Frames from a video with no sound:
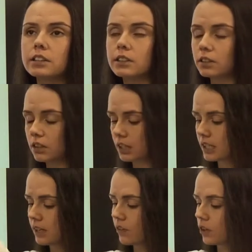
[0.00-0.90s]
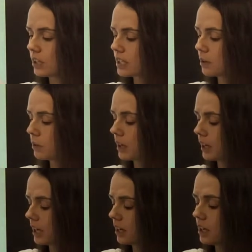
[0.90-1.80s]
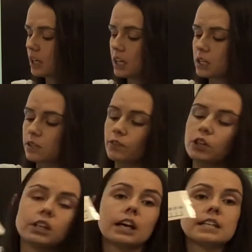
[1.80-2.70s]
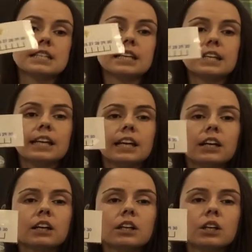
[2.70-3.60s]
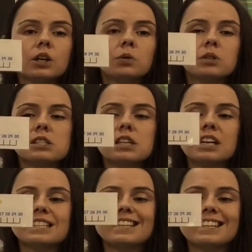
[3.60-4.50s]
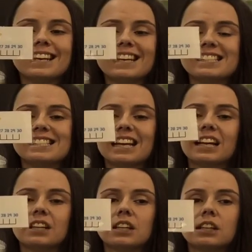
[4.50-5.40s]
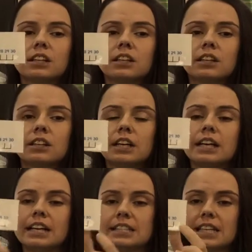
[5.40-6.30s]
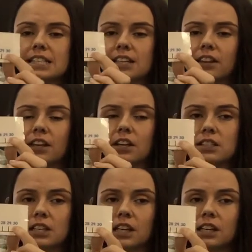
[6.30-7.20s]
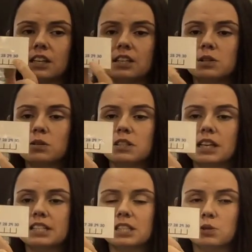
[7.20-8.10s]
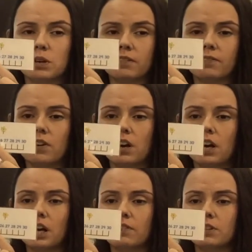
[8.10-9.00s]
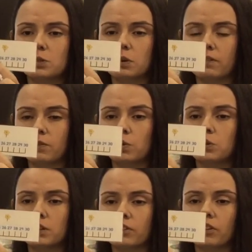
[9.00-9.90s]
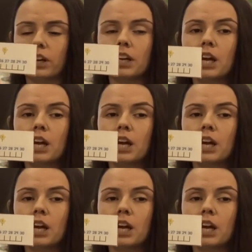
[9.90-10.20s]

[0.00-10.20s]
Oh, so I've got this number line again. So I've got 19 here. What's 19 less than? It's less than 30. It's also less than 25 and 24, 23.